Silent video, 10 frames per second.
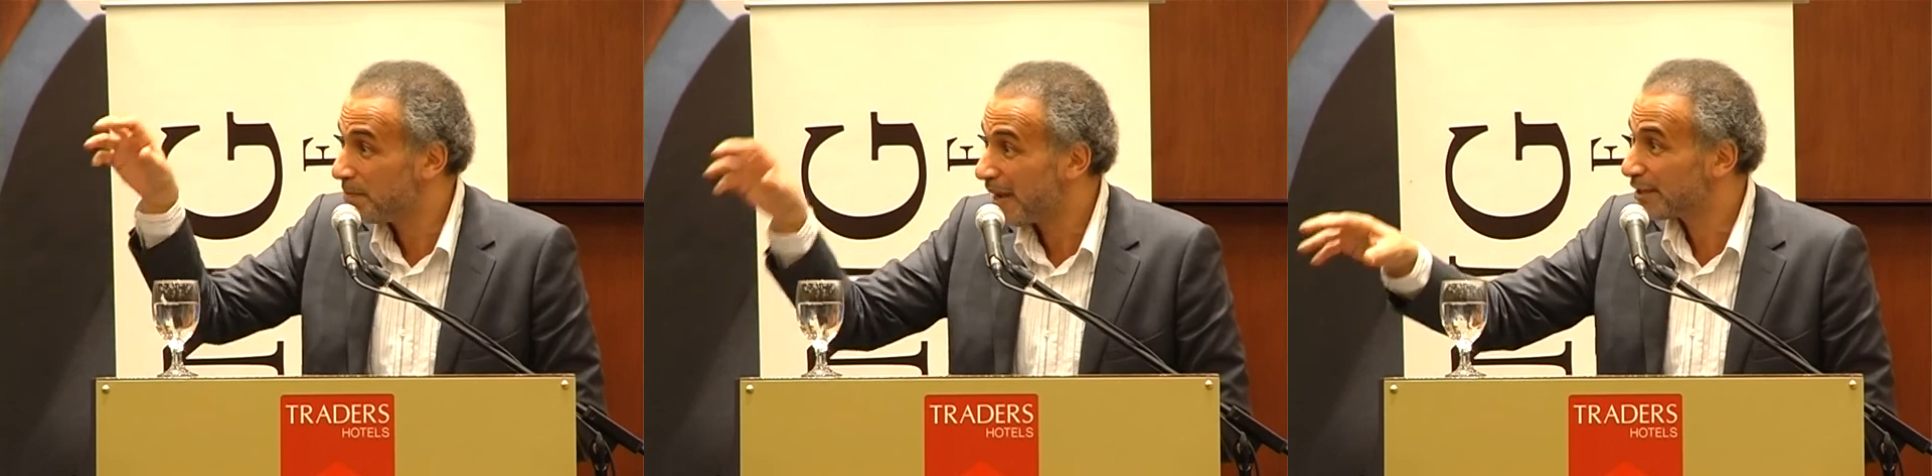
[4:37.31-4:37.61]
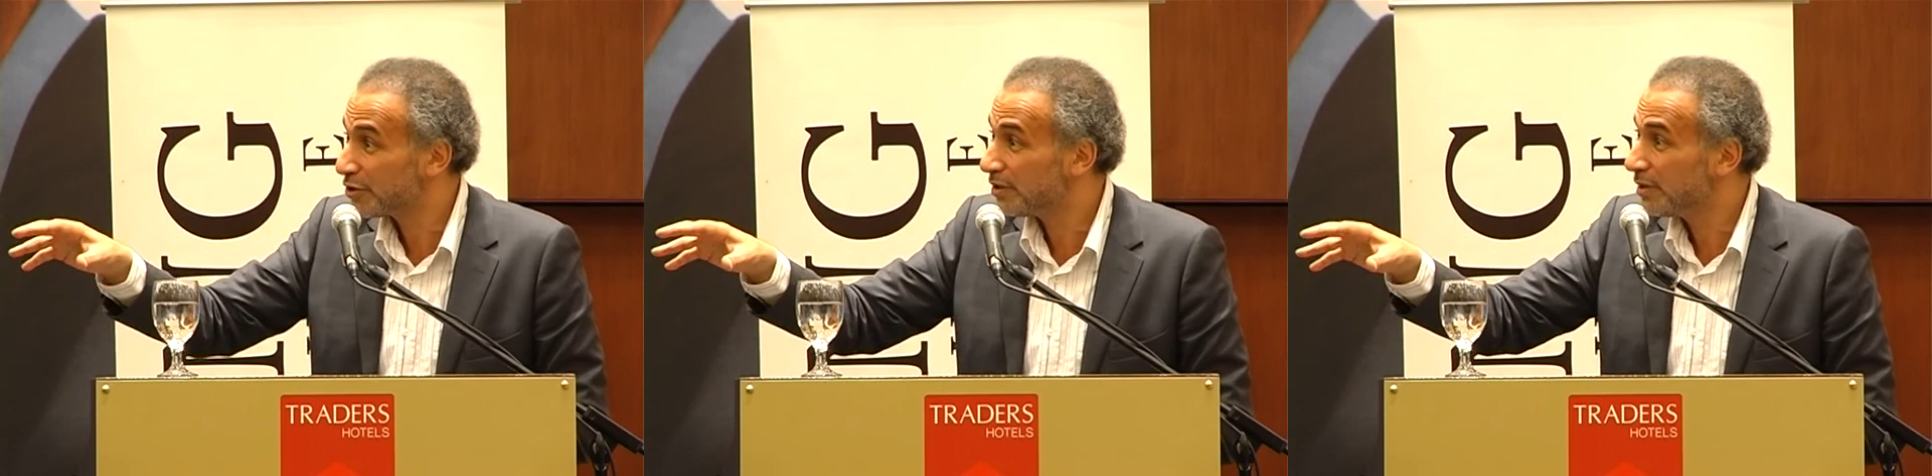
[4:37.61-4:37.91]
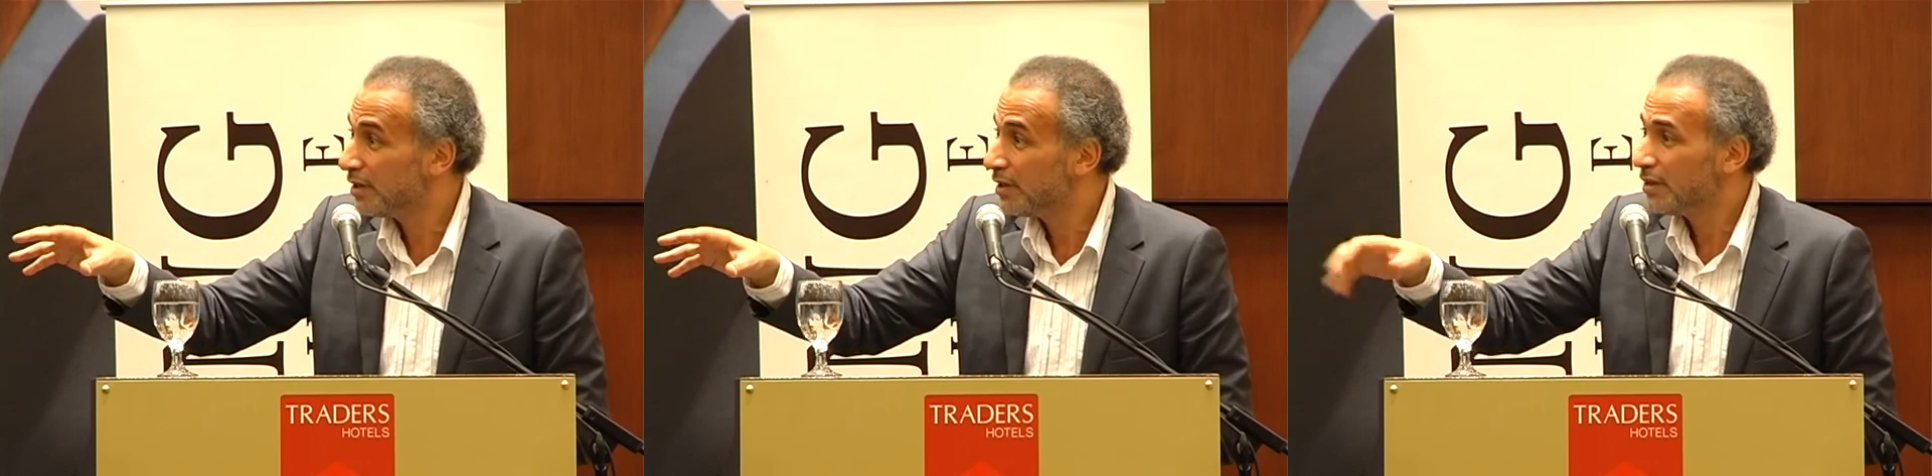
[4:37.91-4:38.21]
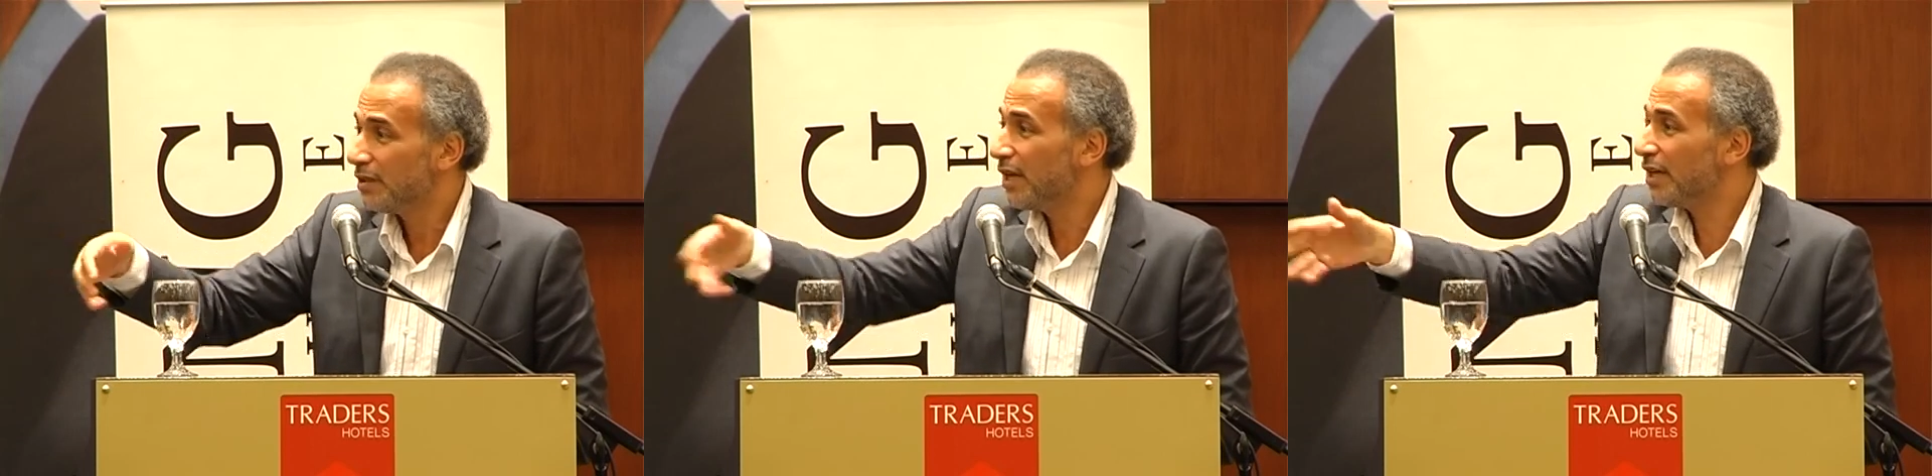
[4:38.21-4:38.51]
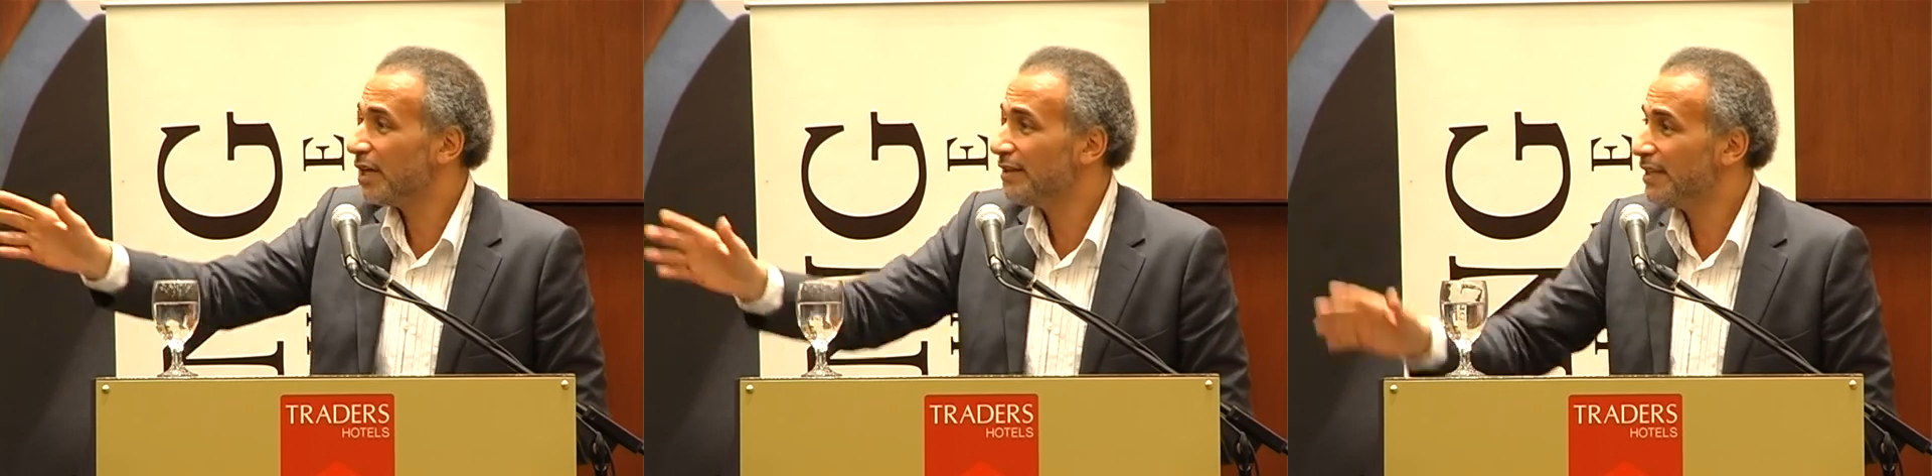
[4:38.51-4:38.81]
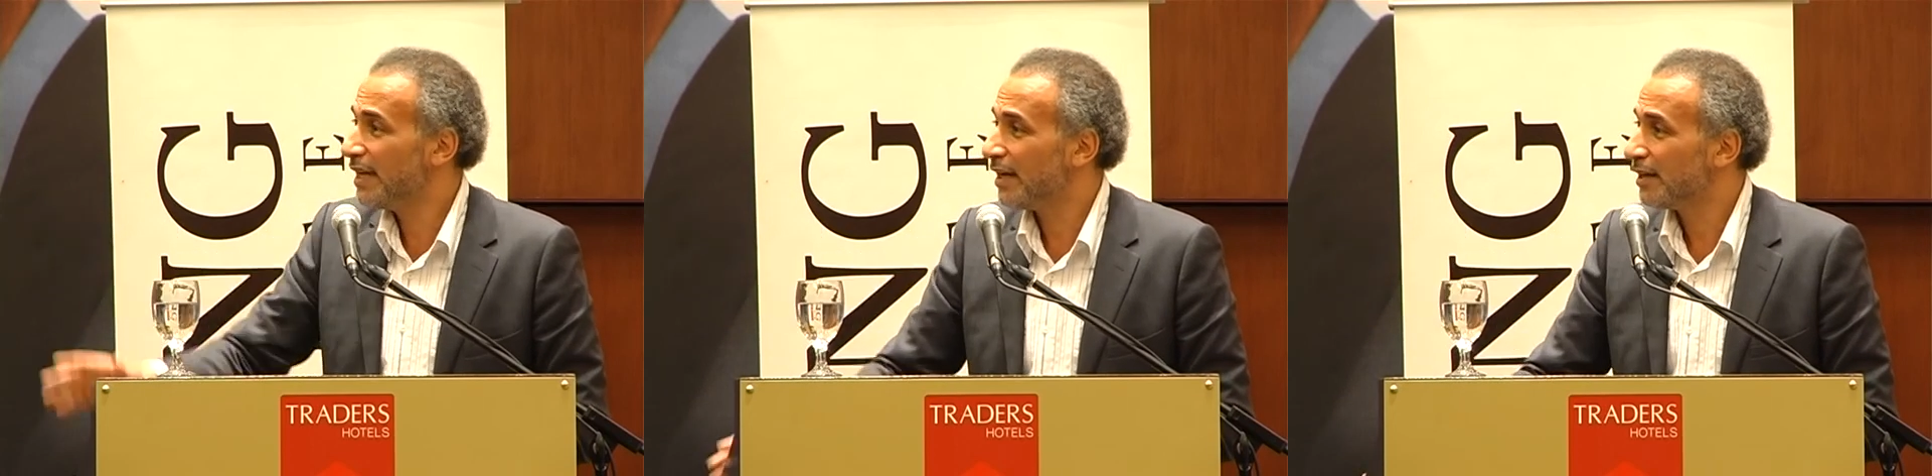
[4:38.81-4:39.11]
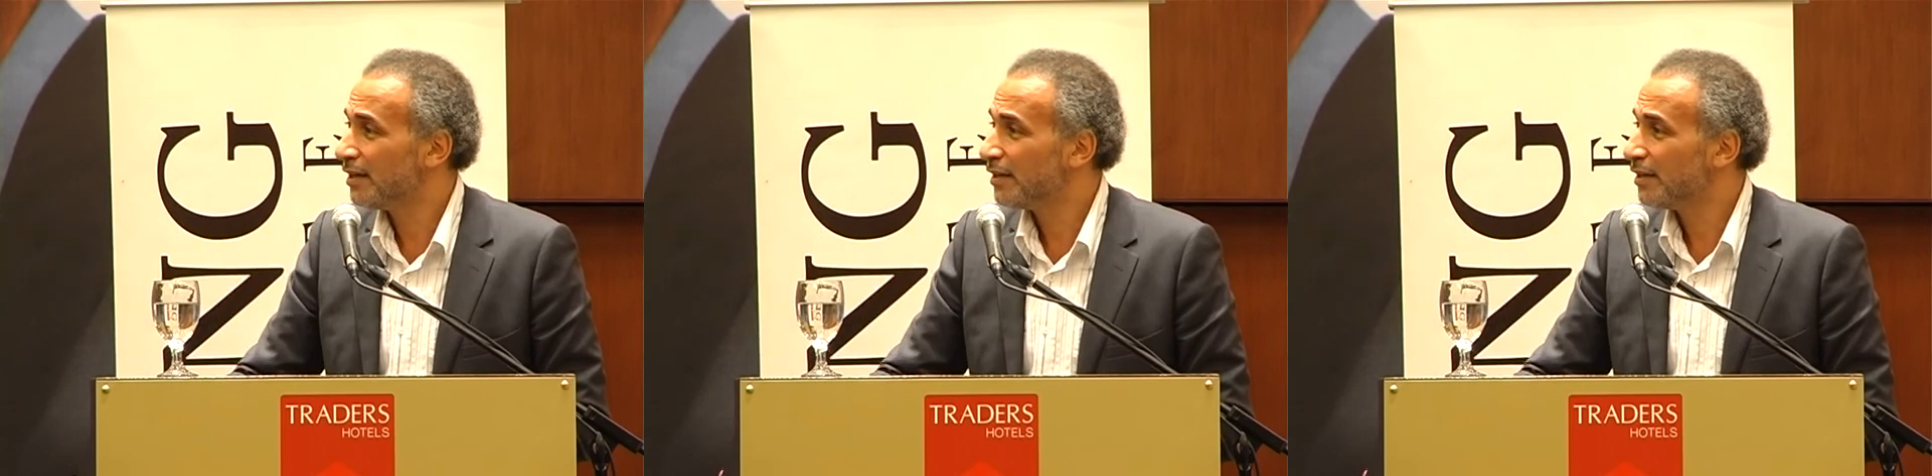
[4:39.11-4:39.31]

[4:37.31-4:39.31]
matter, they are not there.